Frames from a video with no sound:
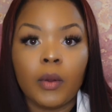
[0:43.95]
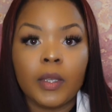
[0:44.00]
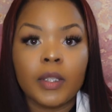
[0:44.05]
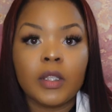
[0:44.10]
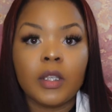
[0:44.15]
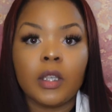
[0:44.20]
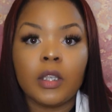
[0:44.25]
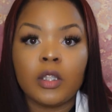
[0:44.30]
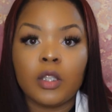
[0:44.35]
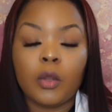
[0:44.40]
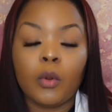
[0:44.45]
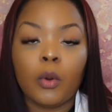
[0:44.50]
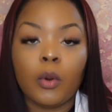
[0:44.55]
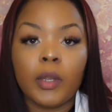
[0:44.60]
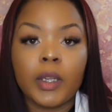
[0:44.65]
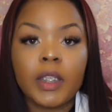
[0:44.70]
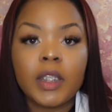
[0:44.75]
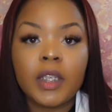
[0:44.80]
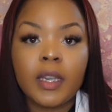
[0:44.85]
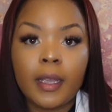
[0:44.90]
It's a
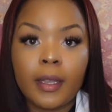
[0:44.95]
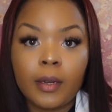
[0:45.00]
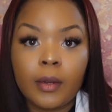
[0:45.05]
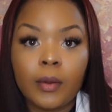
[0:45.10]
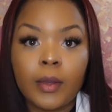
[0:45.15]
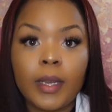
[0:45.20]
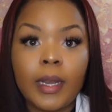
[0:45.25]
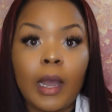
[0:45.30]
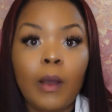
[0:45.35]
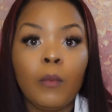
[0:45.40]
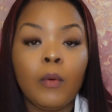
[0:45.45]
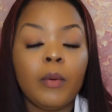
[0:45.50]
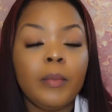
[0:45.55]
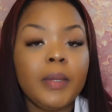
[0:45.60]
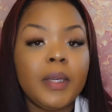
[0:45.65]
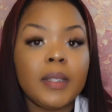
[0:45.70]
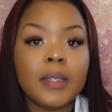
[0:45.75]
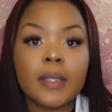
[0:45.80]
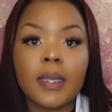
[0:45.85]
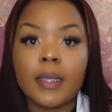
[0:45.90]
growing channel, and I will
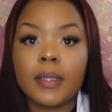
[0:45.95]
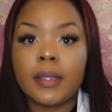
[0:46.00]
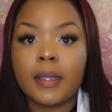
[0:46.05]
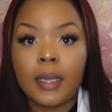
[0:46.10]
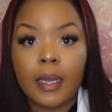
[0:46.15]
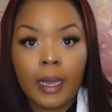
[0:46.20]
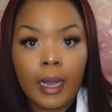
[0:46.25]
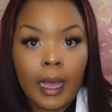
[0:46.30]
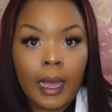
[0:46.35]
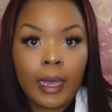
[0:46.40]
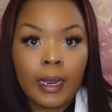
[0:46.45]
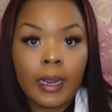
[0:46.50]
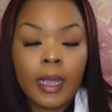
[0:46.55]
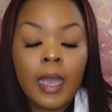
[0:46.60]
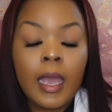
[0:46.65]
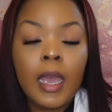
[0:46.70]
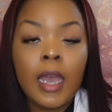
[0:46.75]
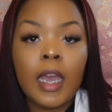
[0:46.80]
be discussing a lot